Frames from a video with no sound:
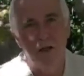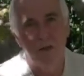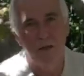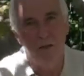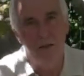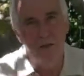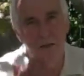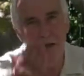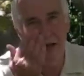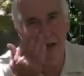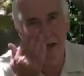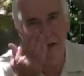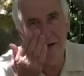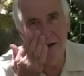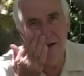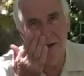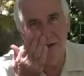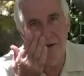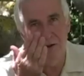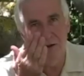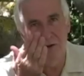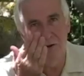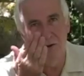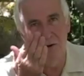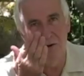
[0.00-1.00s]
then
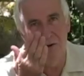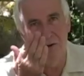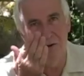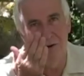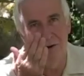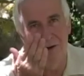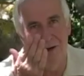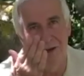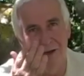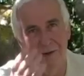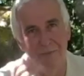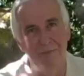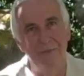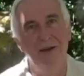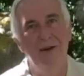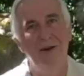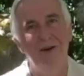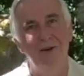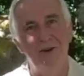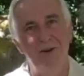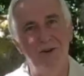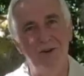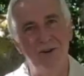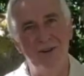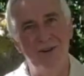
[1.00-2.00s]
you lure him,
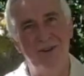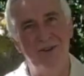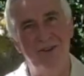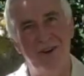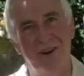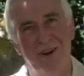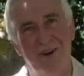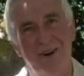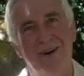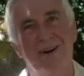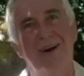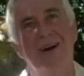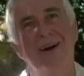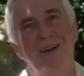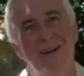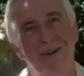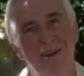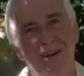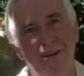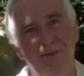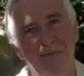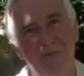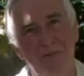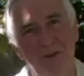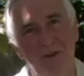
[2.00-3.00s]
good dog, and you
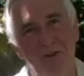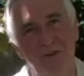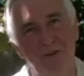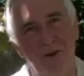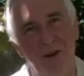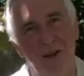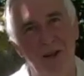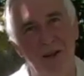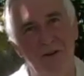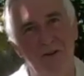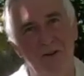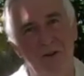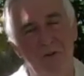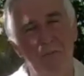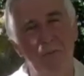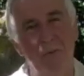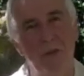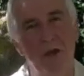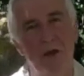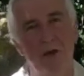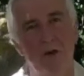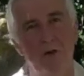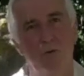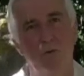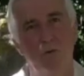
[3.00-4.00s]
give him the treat.
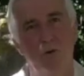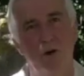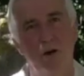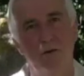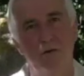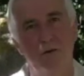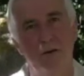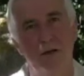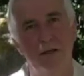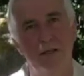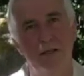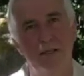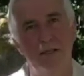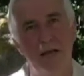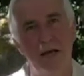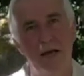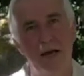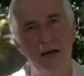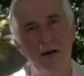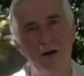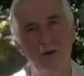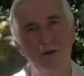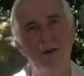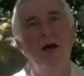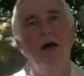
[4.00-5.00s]
Rover
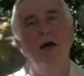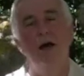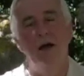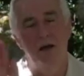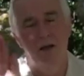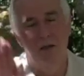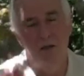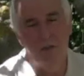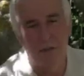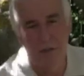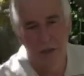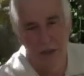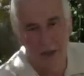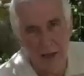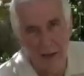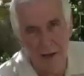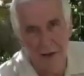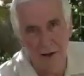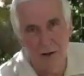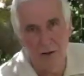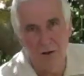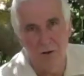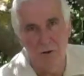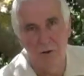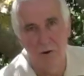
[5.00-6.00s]
down,
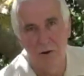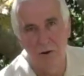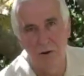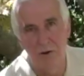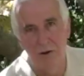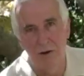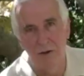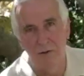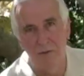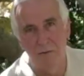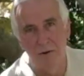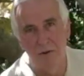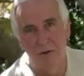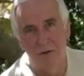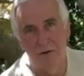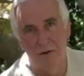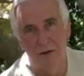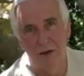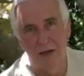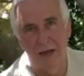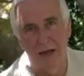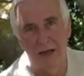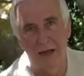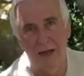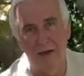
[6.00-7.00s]
then you lure him with your
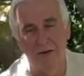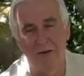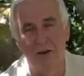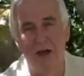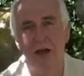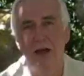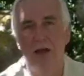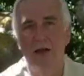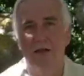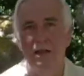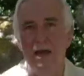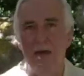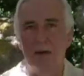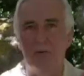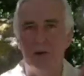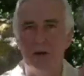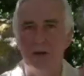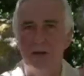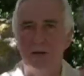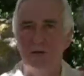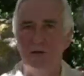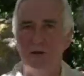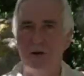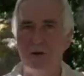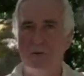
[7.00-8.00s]
hand. That way
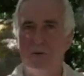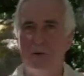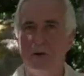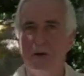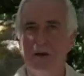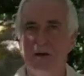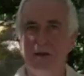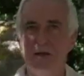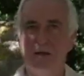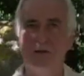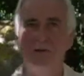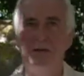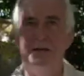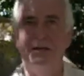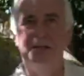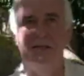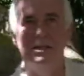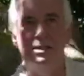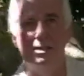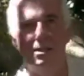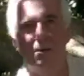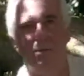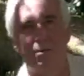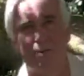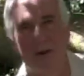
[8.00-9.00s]
the dog will learn to
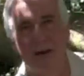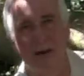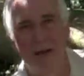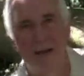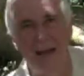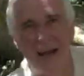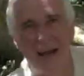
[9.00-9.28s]
anticipate,